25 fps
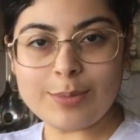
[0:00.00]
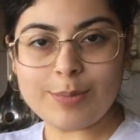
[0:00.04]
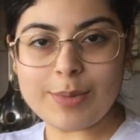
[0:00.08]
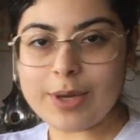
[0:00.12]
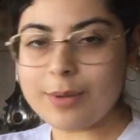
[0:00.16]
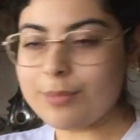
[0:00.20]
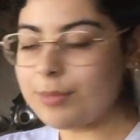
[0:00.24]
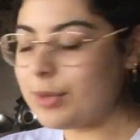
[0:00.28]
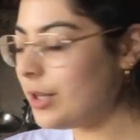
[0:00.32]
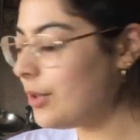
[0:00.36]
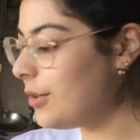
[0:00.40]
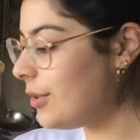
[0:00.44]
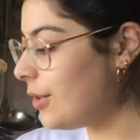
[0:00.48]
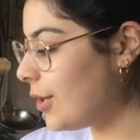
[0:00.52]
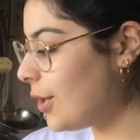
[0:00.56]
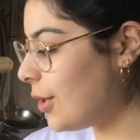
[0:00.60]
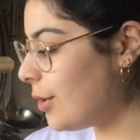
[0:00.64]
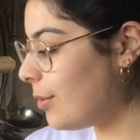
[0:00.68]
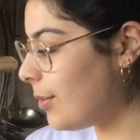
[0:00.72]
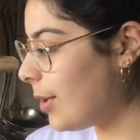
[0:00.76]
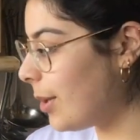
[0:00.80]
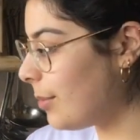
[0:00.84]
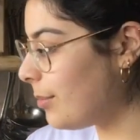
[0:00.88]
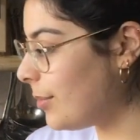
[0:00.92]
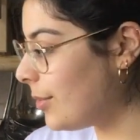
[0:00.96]
bamia,
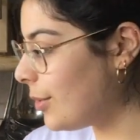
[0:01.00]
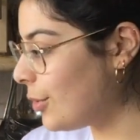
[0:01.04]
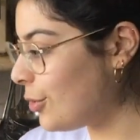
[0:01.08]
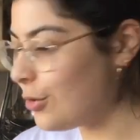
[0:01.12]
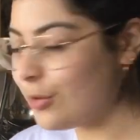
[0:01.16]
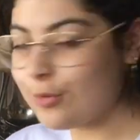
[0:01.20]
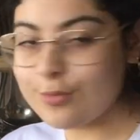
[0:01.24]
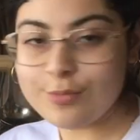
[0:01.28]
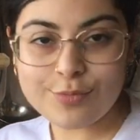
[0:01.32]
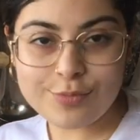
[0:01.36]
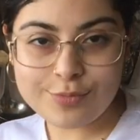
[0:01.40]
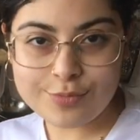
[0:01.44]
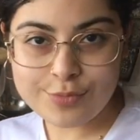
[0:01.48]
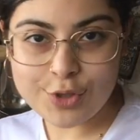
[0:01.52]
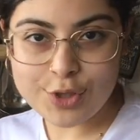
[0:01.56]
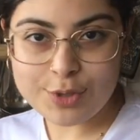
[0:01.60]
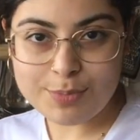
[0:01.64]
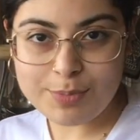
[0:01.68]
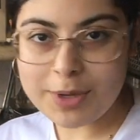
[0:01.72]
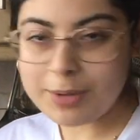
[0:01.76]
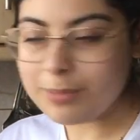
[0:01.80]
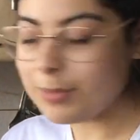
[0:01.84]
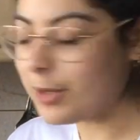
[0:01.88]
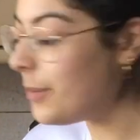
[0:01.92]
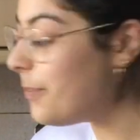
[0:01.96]
or just
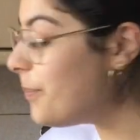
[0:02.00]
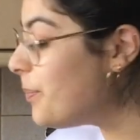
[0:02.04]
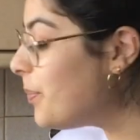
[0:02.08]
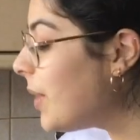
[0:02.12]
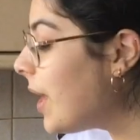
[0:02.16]
bamia,